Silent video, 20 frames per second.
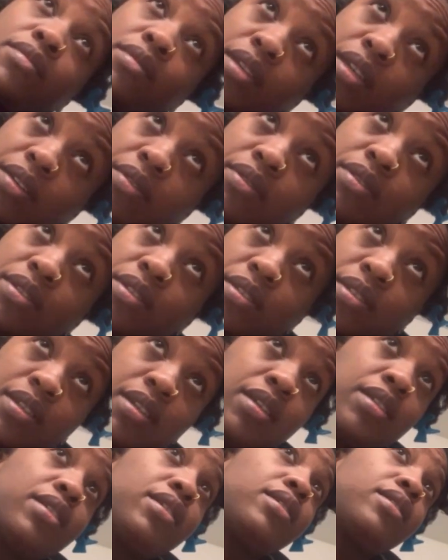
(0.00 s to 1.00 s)
Actually, so I
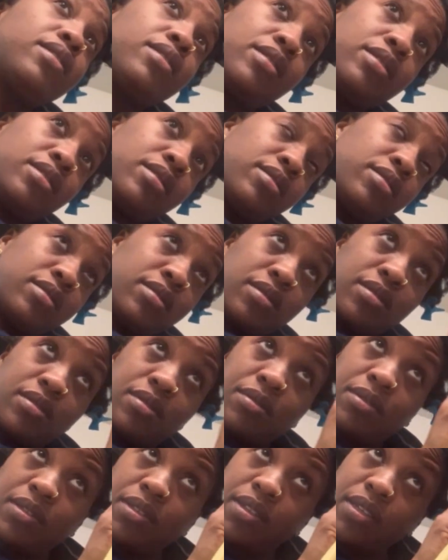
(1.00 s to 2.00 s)
got like
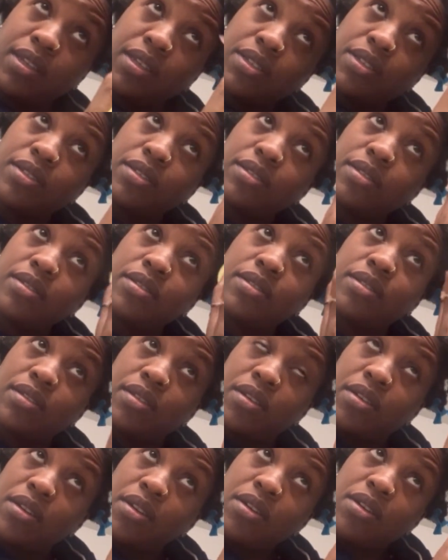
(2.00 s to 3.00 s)
3 sections,
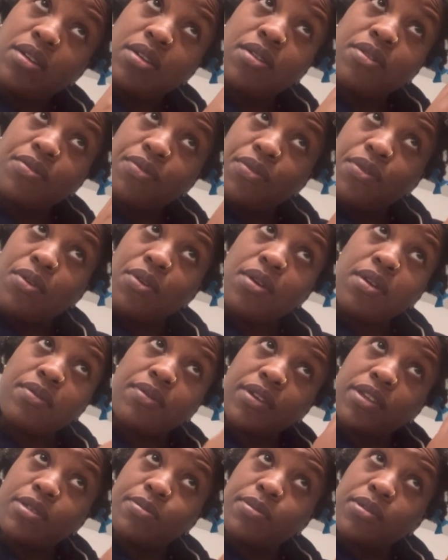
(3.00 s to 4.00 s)
4 if
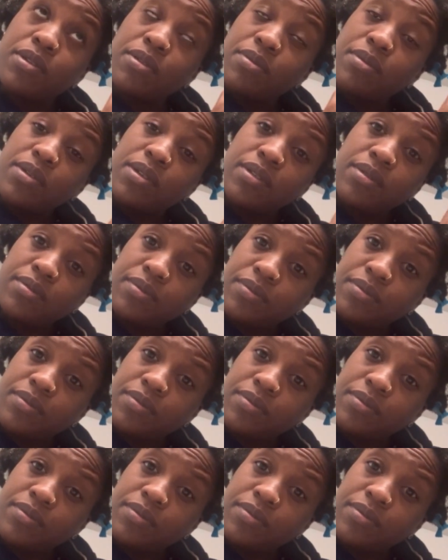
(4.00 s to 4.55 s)
I split one.